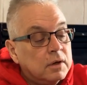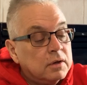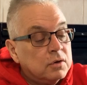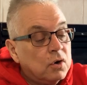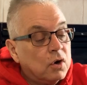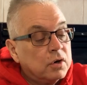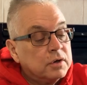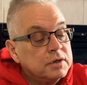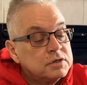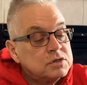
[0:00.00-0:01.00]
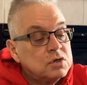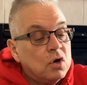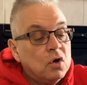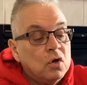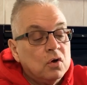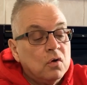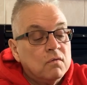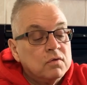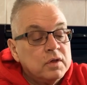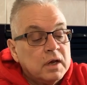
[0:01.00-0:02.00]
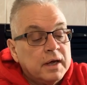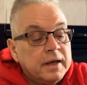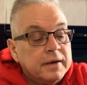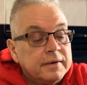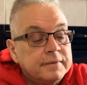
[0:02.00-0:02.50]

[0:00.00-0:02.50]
Darkness all over the land.